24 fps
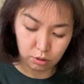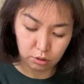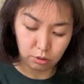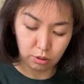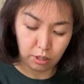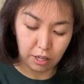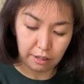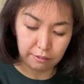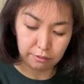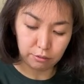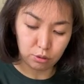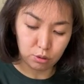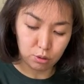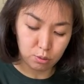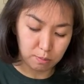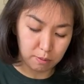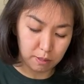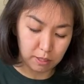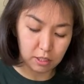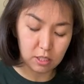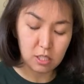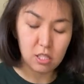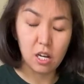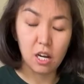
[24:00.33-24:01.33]
have to
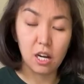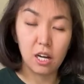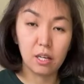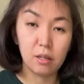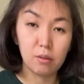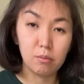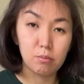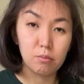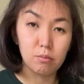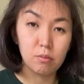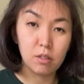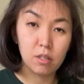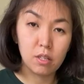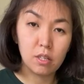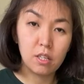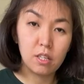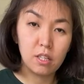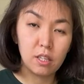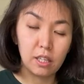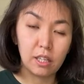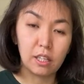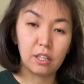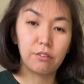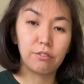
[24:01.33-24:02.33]
spend time
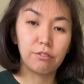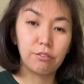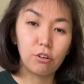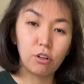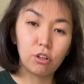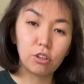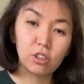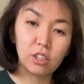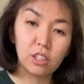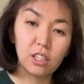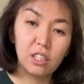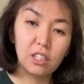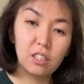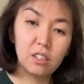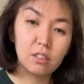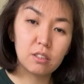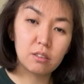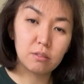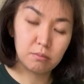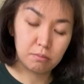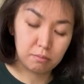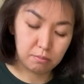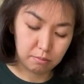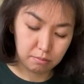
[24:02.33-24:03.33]
like folding it,
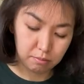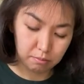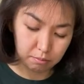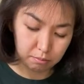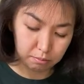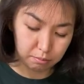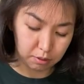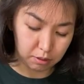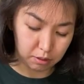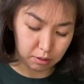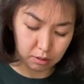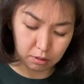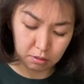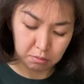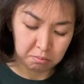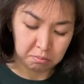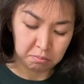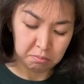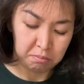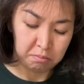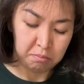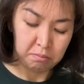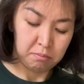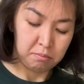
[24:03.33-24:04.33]
but
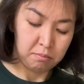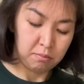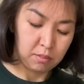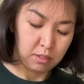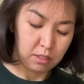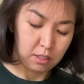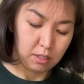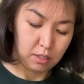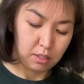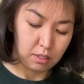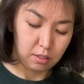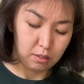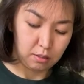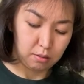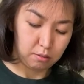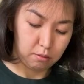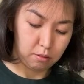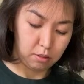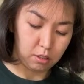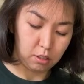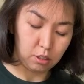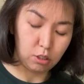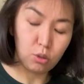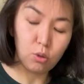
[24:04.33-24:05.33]

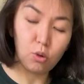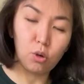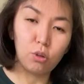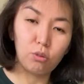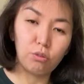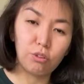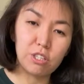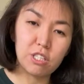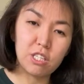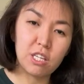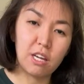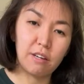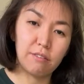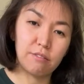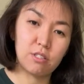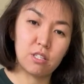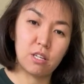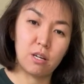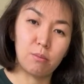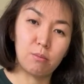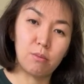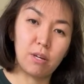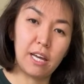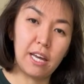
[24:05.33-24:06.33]
you always have
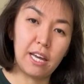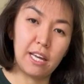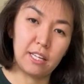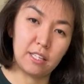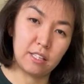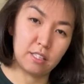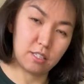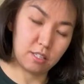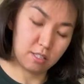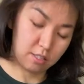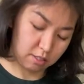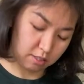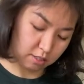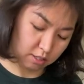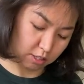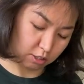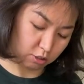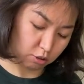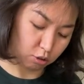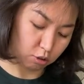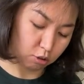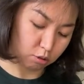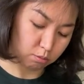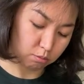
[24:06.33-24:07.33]
some hands at
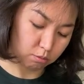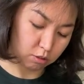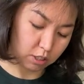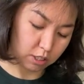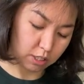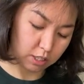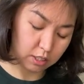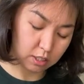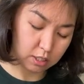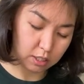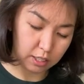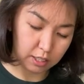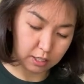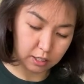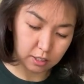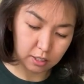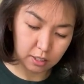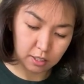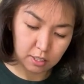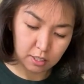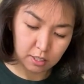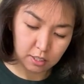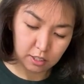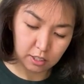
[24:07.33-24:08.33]
home, right? Like
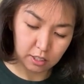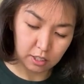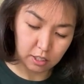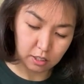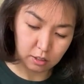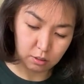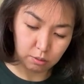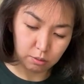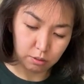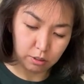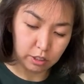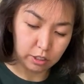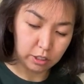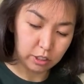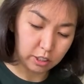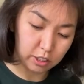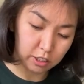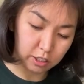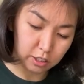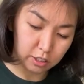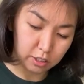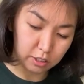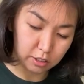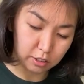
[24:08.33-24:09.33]

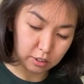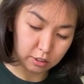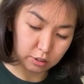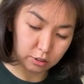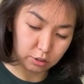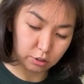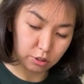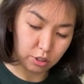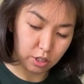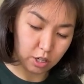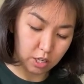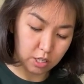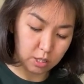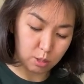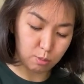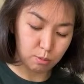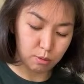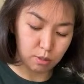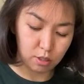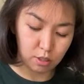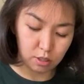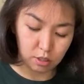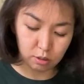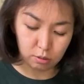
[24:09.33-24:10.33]
grandfather, your
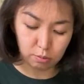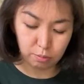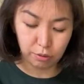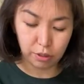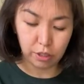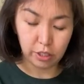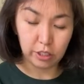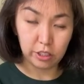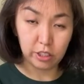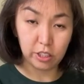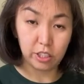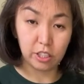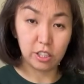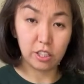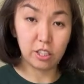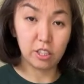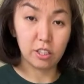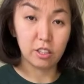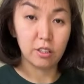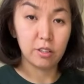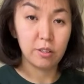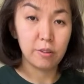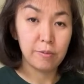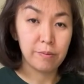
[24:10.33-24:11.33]
husband,
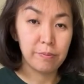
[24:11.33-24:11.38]
brother,